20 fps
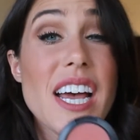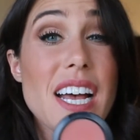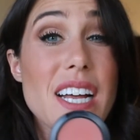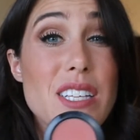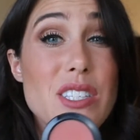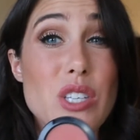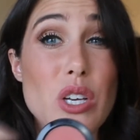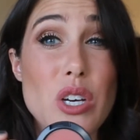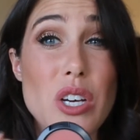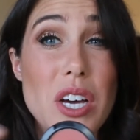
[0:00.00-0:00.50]

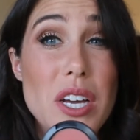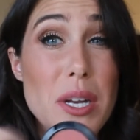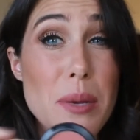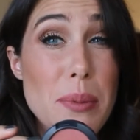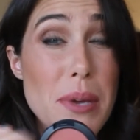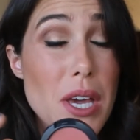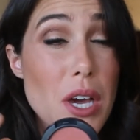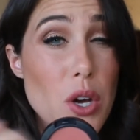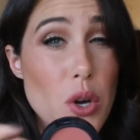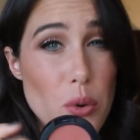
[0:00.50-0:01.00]
It's going to
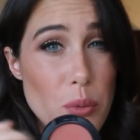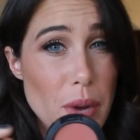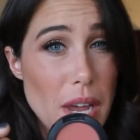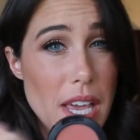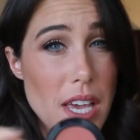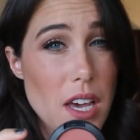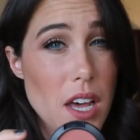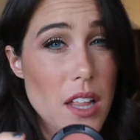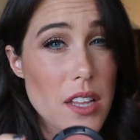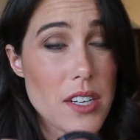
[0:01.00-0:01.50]
be a
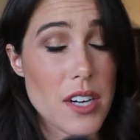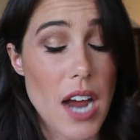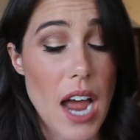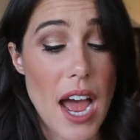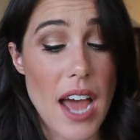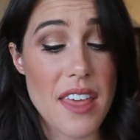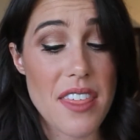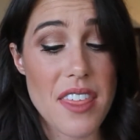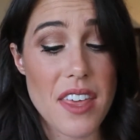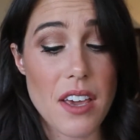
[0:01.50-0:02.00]
great color,
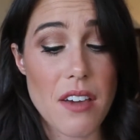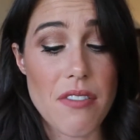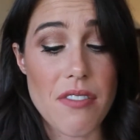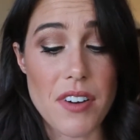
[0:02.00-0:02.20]
I think,